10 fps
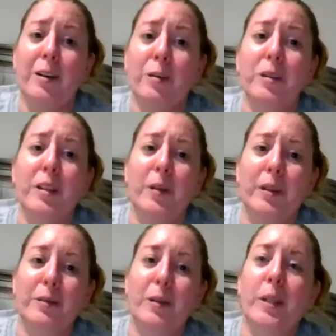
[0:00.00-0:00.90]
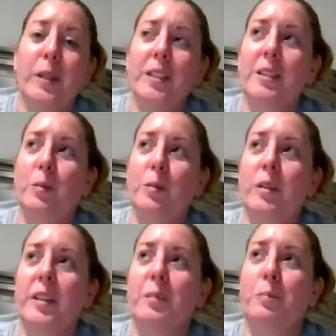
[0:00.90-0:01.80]
don't really want to replace the
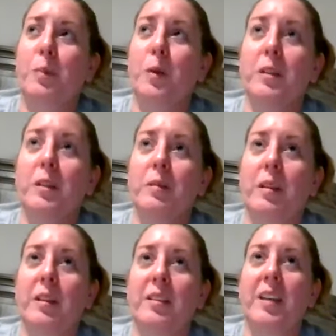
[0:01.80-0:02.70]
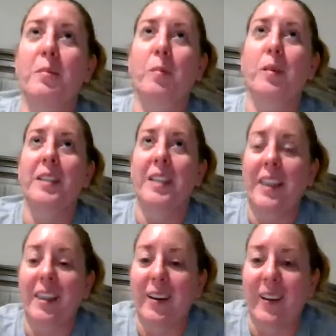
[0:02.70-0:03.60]
one that's broken with the same one
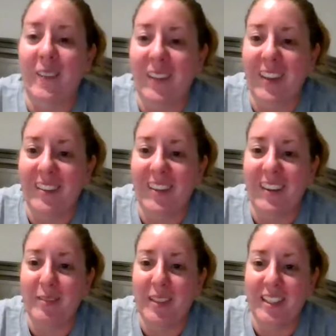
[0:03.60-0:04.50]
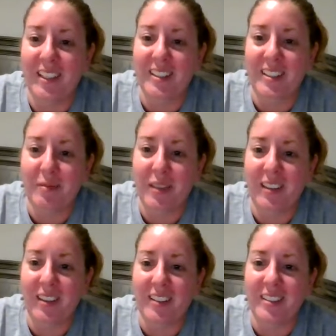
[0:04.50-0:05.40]
either. Will they let me get
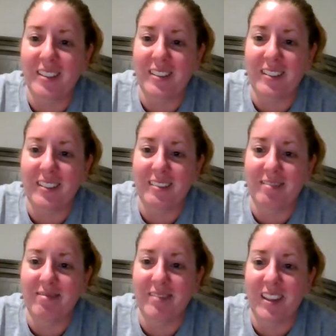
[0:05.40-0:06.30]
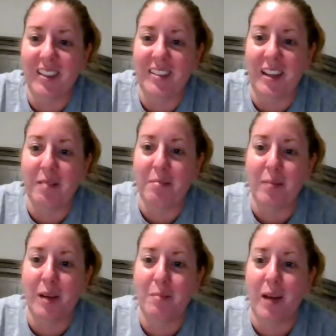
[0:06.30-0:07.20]
something that's the same
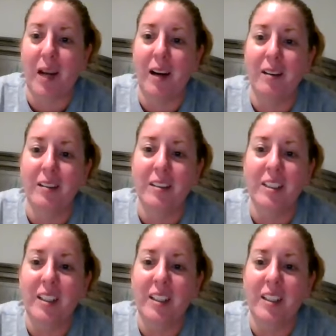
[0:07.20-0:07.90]
amount?